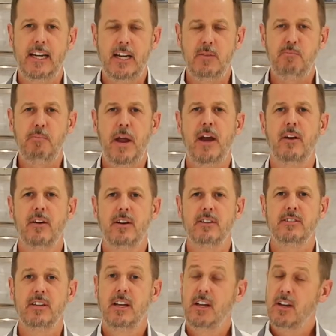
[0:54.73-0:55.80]
in
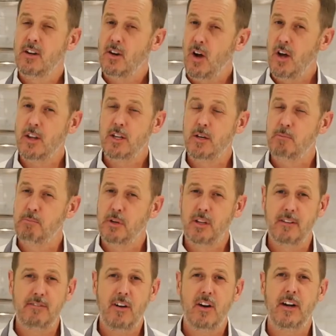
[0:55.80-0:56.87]
Paris called the
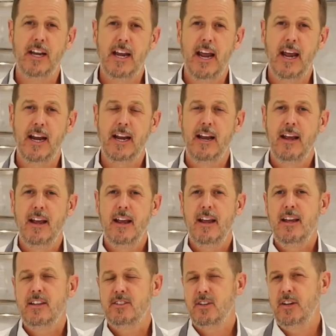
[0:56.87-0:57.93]
Boulevardier.
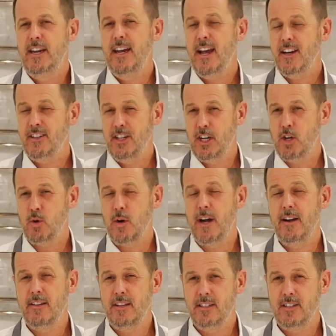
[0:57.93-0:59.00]
So he actually
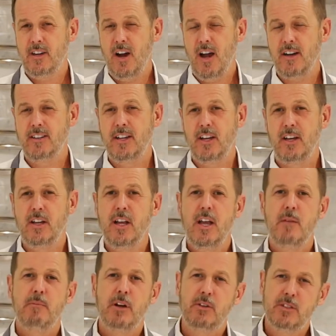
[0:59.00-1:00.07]
created this cocktail,
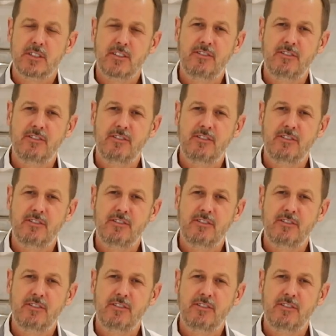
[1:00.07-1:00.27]
but it was